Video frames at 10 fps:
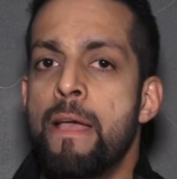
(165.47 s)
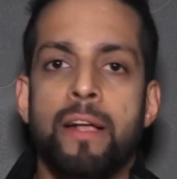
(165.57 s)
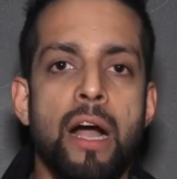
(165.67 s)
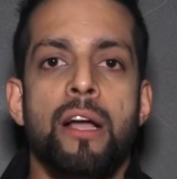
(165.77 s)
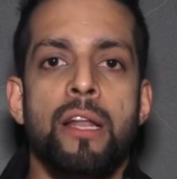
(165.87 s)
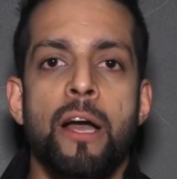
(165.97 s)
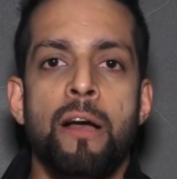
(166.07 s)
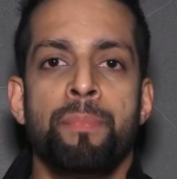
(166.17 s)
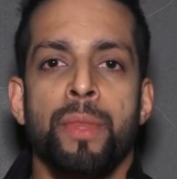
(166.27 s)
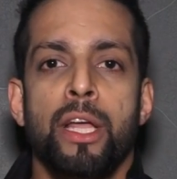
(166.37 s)

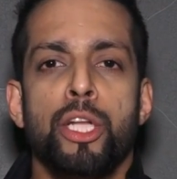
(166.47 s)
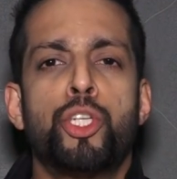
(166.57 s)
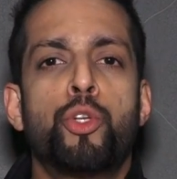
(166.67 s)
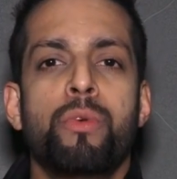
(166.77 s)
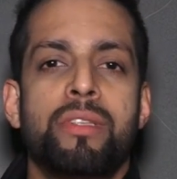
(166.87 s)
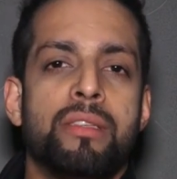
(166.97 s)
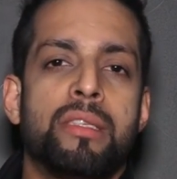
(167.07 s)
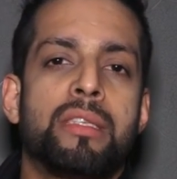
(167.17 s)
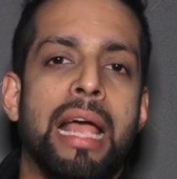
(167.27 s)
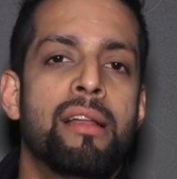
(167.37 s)
Kangana chooses
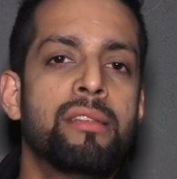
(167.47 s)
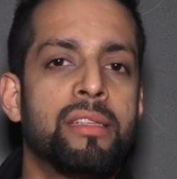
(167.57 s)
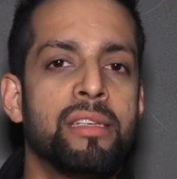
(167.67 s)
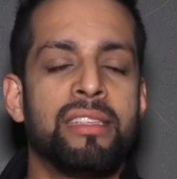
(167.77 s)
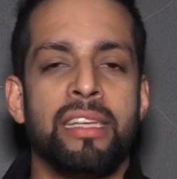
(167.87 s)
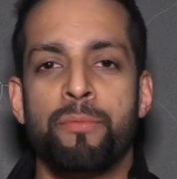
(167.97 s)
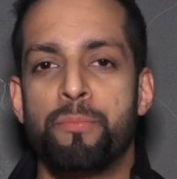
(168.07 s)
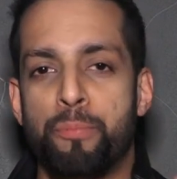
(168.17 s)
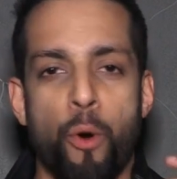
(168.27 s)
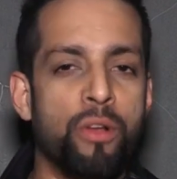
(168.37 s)
silences
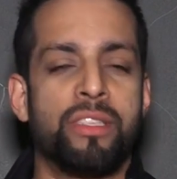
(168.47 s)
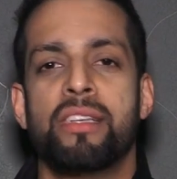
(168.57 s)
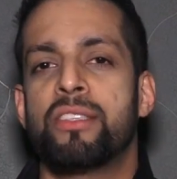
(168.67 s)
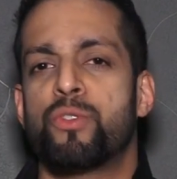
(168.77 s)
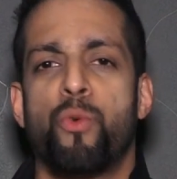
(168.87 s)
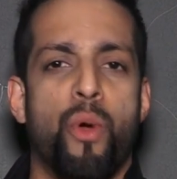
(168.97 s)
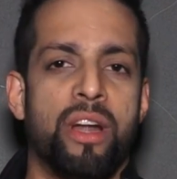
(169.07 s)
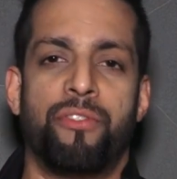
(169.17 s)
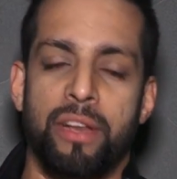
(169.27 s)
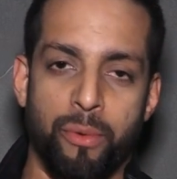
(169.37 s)
and pauses so
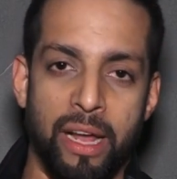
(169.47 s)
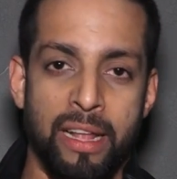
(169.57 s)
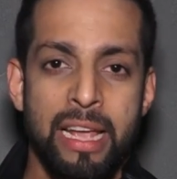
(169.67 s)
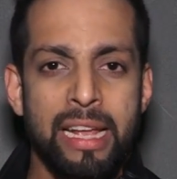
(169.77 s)
wonderfully well.